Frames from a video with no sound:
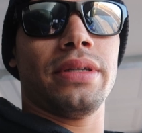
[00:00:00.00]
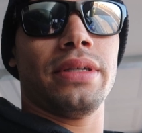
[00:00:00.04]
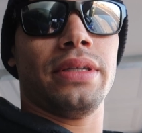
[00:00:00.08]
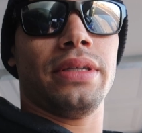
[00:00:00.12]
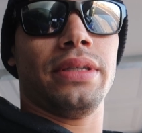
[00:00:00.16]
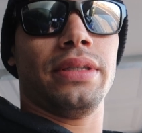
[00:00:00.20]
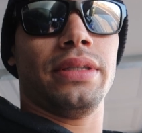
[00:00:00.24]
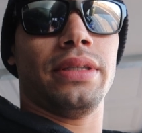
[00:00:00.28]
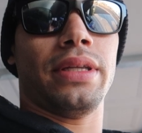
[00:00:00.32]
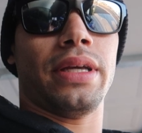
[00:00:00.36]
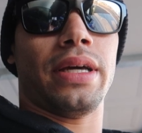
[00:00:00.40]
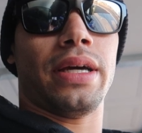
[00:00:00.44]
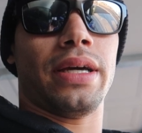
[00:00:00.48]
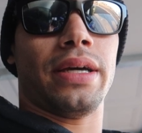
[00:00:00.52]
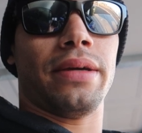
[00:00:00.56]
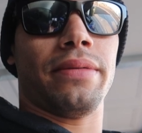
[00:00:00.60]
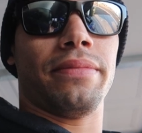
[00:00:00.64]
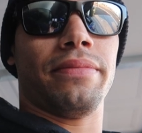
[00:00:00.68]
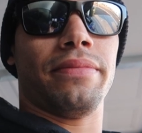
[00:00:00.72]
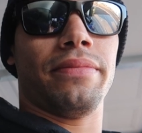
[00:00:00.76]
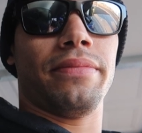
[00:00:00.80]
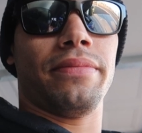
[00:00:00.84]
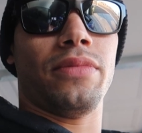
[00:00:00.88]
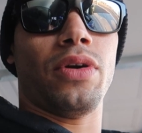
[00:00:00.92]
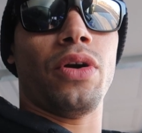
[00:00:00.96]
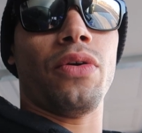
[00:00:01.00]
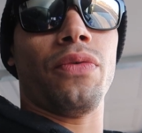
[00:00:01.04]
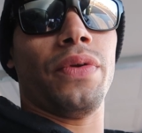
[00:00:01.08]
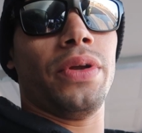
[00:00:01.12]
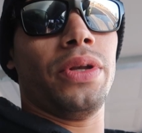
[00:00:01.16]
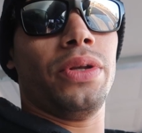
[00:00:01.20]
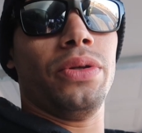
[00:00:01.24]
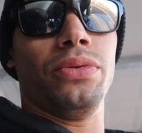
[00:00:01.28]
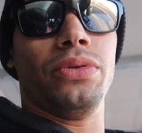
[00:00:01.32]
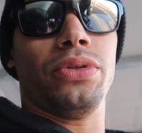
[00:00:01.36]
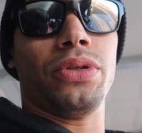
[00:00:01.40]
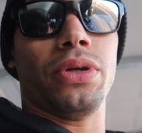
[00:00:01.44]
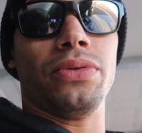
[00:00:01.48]
and hopefully
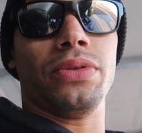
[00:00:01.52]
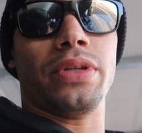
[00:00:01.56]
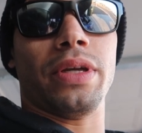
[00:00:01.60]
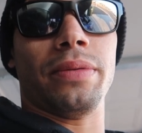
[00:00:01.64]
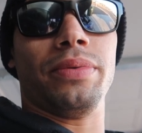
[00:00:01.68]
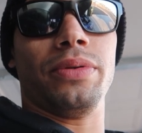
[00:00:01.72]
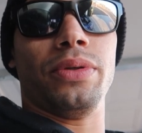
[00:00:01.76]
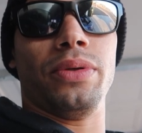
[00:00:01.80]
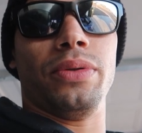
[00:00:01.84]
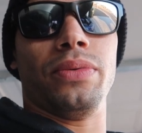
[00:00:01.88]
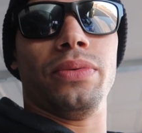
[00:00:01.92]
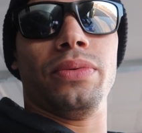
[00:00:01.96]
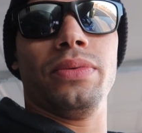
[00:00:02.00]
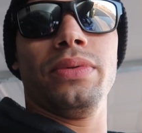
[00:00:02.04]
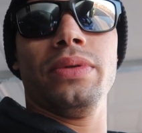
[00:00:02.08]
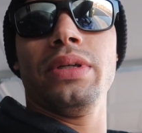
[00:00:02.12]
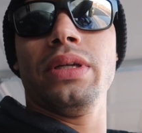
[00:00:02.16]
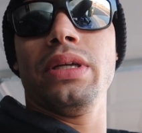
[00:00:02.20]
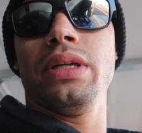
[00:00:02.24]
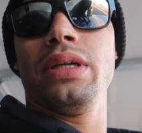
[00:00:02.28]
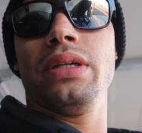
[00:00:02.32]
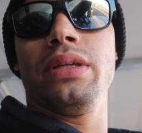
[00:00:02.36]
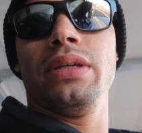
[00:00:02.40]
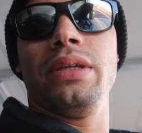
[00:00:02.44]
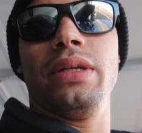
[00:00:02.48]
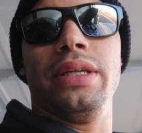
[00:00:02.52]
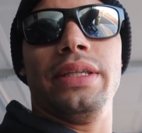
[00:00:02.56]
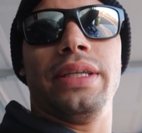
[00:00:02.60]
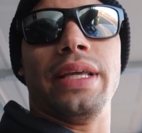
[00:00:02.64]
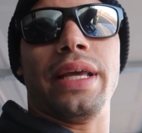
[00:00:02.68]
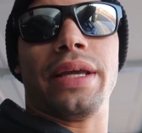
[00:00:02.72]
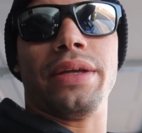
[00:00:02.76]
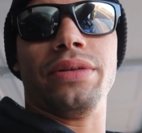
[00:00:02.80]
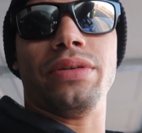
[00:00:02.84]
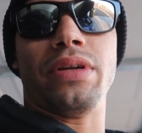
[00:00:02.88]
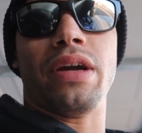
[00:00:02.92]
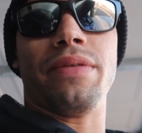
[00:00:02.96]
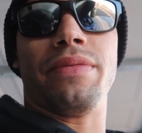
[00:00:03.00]
tune shows up soon. He said
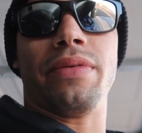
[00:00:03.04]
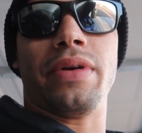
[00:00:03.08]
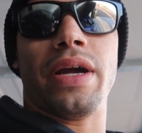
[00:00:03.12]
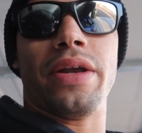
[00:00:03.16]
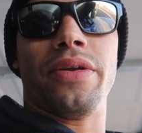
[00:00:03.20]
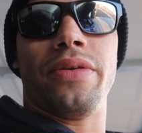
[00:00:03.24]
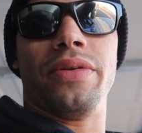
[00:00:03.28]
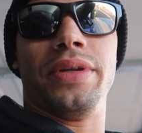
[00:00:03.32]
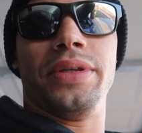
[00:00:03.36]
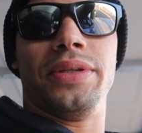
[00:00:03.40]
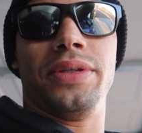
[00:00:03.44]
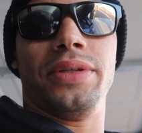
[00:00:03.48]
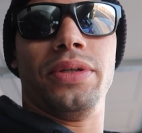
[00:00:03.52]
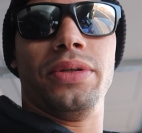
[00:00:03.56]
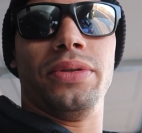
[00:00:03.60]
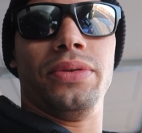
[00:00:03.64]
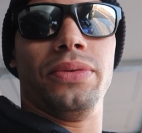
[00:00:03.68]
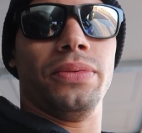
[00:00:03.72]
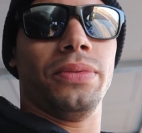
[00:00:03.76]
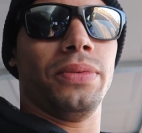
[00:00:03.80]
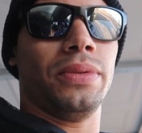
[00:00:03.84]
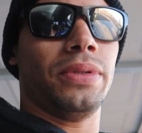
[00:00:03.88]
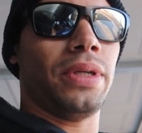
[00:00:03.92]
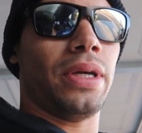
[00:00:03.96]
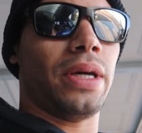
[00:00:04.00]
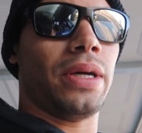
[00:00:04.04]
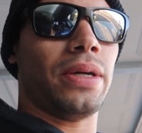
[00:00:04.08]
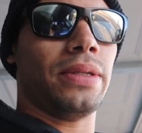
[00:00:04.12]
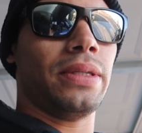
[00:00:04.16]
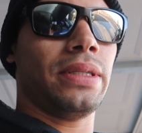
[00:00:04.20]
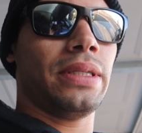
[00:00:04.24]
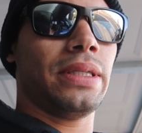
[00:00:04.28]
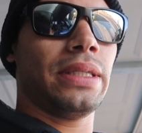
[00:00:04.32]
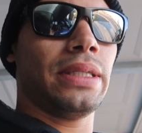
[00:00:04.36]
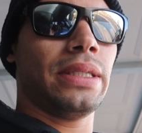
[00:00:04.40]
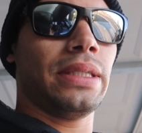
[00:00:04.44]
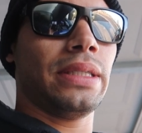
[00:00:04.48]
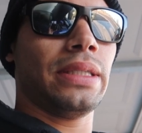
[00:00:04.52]
I can drive around on this tune, so